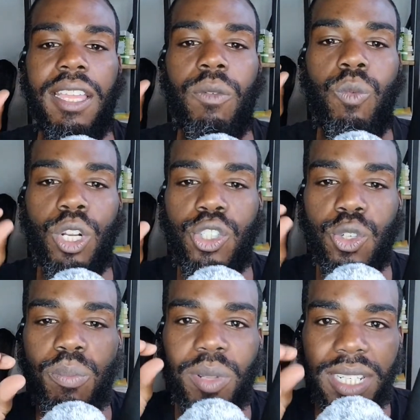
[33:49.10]
what you
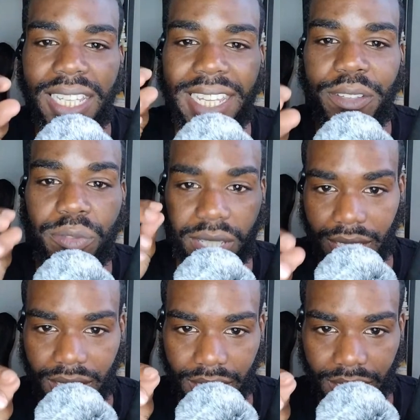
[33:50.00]
believe
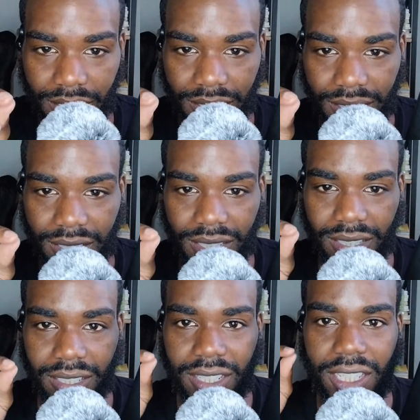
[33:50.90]
in
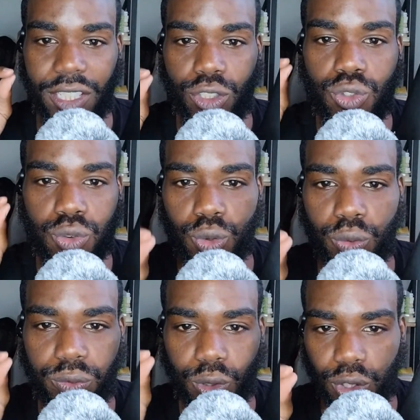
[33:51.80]
is true
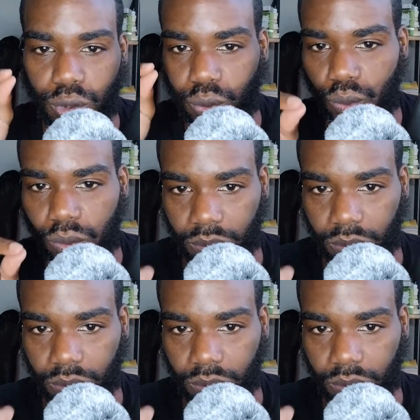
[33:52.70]
for you.